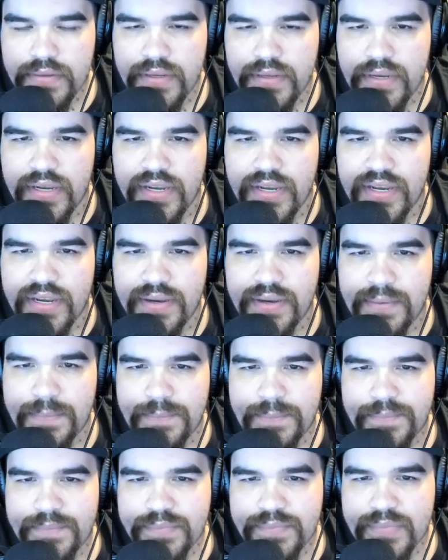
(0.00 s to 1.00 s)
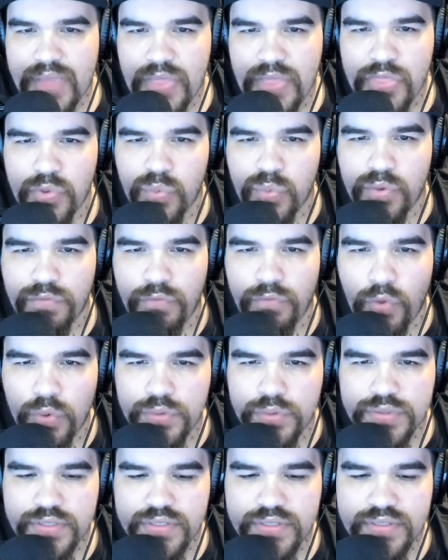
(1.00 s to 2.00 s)
The
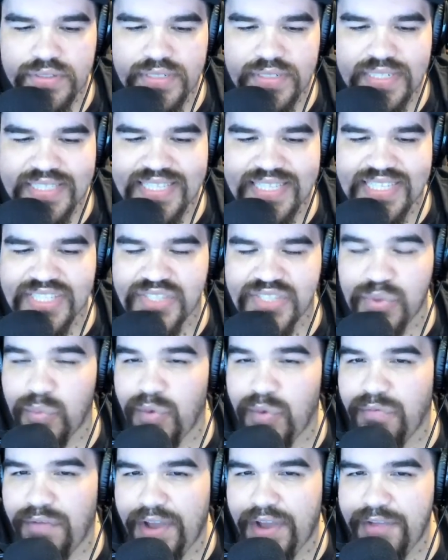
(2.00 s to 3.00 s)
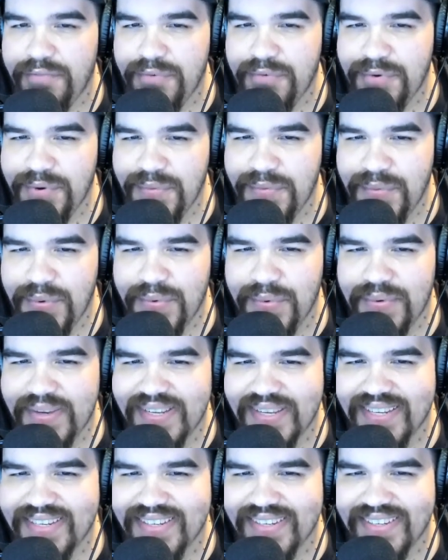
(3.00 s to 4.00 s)
Revolt. It says the Revival
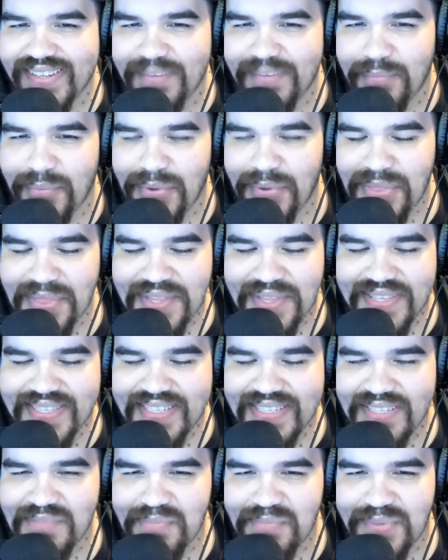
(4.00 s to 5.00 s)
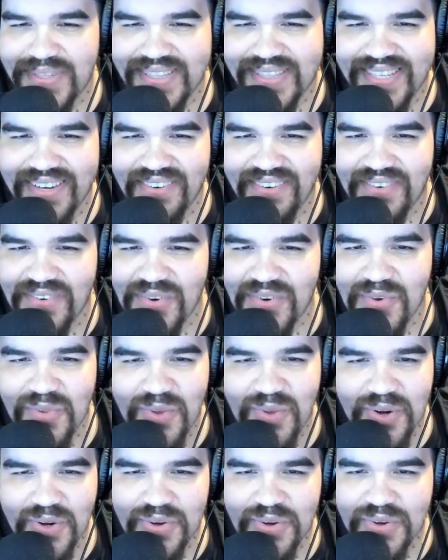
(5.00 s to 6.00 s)
in parentheses, but they are no
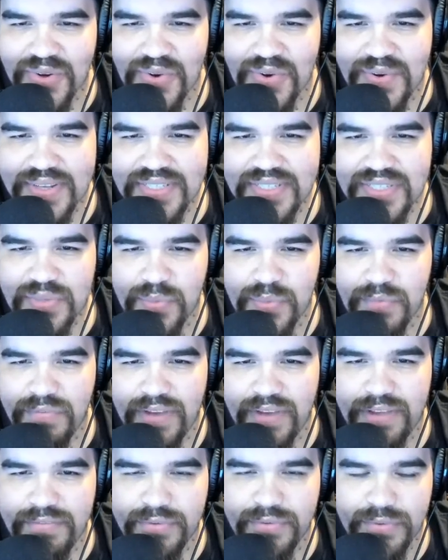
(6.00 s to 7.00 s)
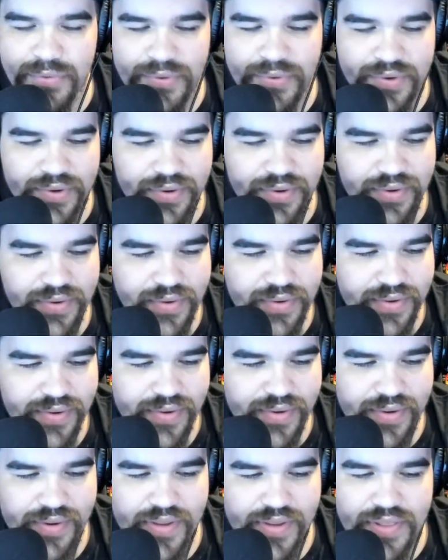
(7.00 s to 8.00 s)
longer known as the Revival.
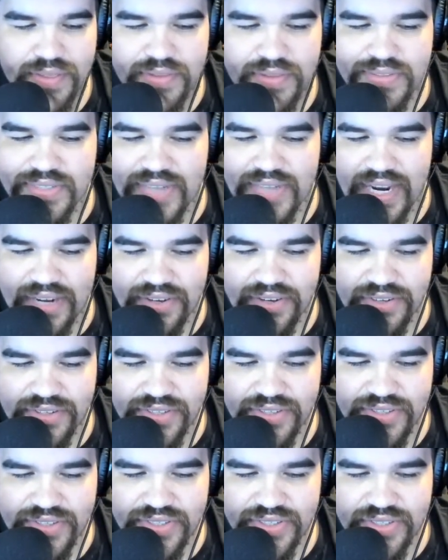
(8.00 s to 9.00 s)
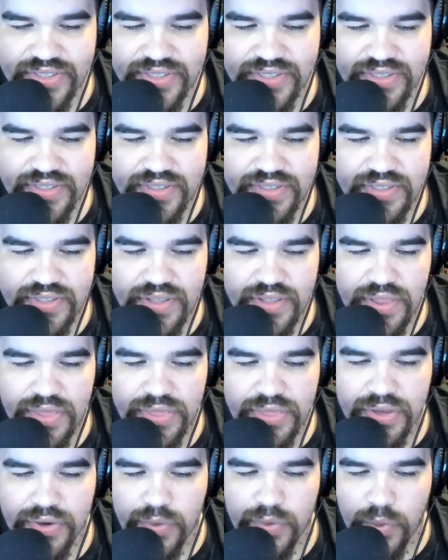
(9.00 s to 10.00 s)
The Steiners,
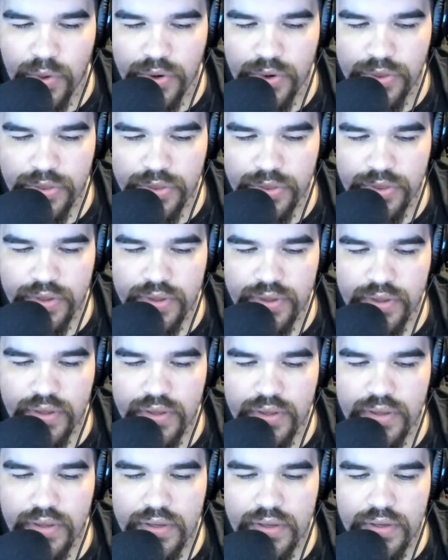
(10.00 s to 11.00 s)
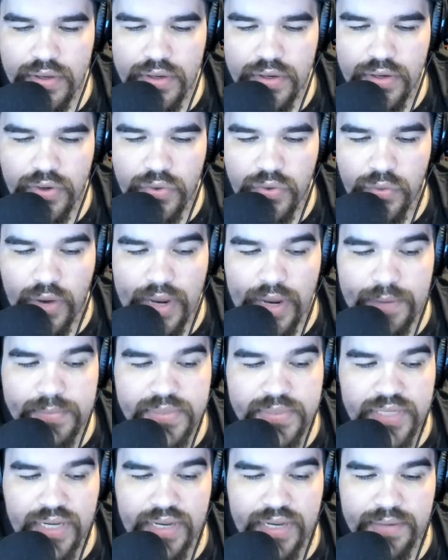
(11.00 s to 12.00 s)
the North, Crime
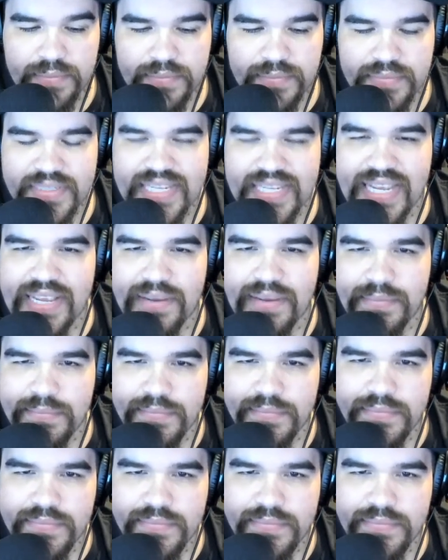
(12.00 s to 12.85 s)
Time, damn.